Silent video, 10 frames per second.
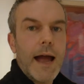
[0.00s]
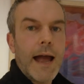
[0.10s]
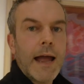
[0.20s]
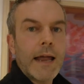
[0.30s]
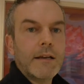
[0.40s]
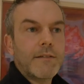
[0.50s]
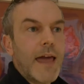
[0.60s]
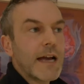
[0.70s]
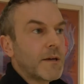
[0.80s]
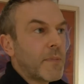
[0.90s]
And
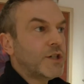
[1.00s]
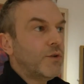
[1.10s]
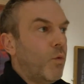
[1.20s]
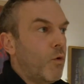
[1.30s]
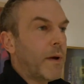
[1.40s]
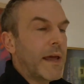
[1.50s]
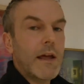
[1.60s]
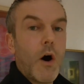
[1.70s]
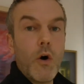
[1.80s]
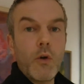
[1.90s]
the exhibition will be
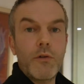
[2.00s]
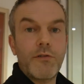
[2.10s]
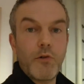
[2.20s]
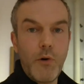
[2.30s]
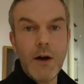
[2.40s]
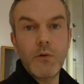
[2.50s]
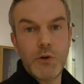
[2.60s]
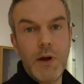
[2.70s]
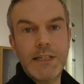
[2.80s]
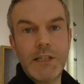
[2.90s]
on throughout
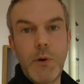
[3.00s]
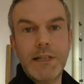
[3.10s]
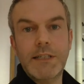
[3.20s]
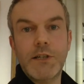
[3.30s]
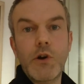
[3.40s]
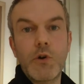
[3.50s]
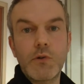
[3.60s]
2022,